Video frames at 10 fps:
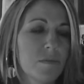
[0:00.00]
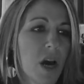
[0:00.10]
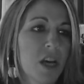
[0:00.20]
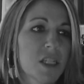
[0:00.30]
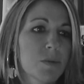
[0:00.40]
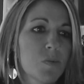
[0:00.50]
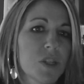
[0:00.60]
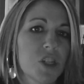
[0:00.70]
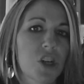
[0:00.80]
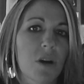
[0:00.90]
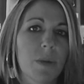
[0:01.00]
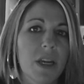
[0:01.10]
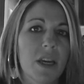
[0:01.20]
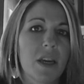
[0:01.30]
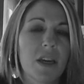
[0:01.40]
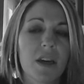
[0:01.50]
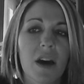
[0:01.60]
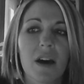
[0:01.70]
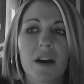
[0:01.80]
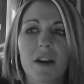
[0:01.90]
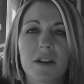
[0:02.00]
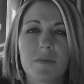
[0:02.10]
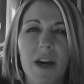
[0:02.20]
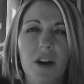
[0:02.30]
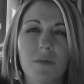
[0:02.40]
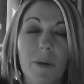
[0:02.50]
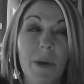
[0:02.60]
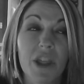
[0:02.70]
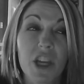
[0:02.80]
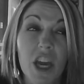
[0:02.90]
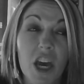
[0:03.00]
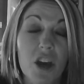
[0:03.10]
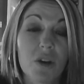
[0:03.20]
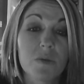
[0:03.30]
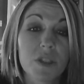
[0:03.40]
My husband went to Germany about a month ago,